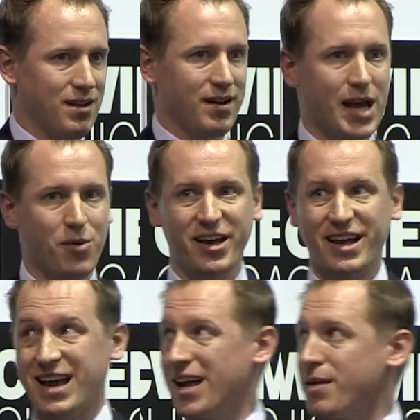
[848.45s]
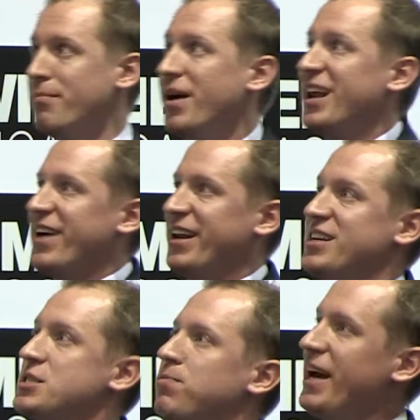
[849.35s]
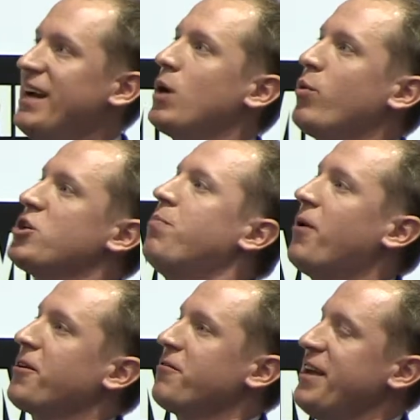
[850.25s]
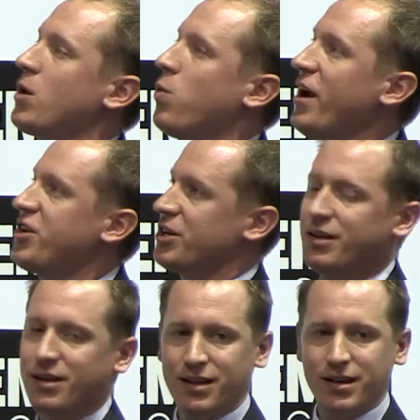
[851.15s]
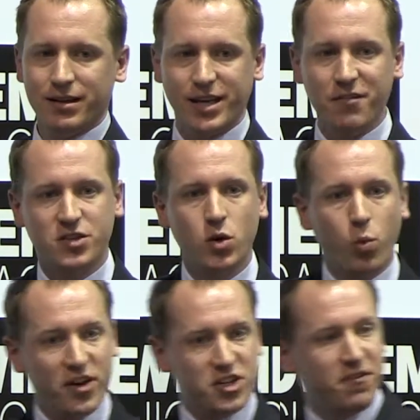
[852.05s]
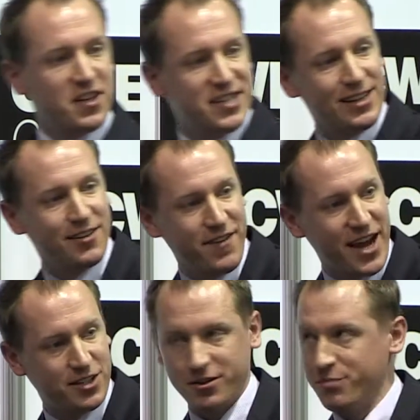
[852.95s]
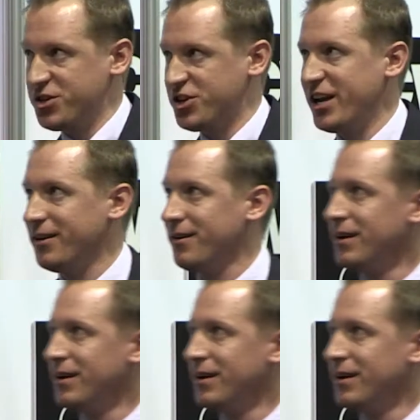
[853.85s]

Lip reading: And I want to, again, like motivate and explain like which part of the equation gives you which physical effect of the machine.